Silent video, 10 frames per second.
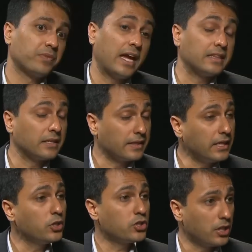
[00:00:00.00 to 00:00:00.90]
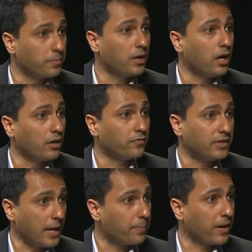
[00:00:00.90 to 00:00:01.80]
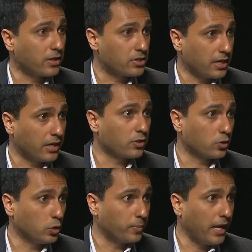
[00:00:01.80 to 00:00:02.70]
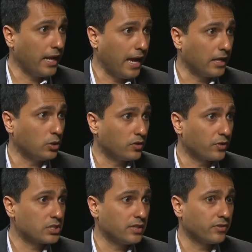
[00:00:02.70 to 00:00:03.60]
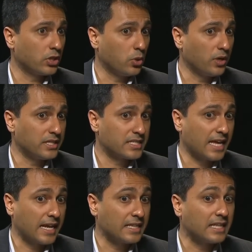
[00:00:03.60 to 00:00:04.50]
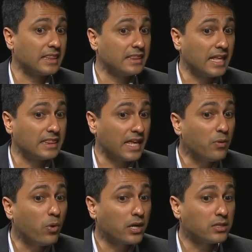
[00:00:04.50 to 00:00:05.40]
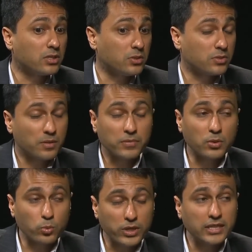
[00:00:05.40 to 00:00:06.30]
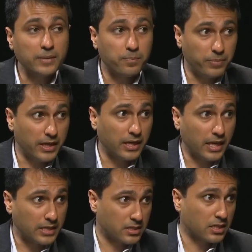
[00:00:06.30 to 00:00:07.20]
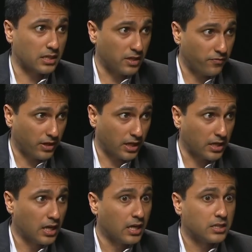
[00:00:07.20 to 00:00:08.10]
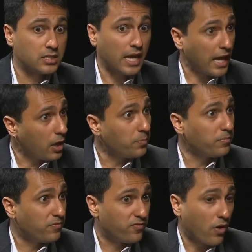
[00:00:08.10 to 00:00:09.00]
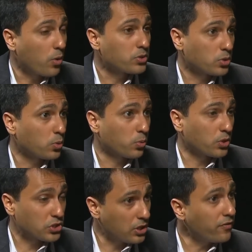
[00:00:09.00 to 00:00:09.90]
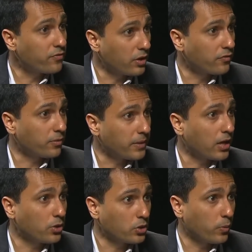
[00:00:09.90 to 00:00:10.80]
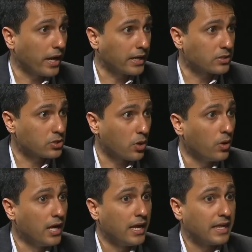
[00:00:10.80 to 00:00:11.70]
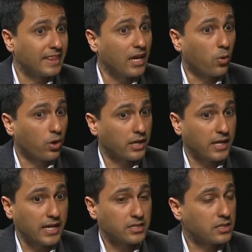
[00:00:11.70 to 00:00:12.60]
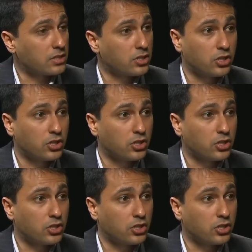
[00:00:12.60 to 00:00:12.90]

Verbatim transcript: and the leadership of that Better Together group at, at University of Illinois decided that, that they wanted to do something really big and significant to help folks who were suffering from that earthquake. And mm-hmm. so they organized this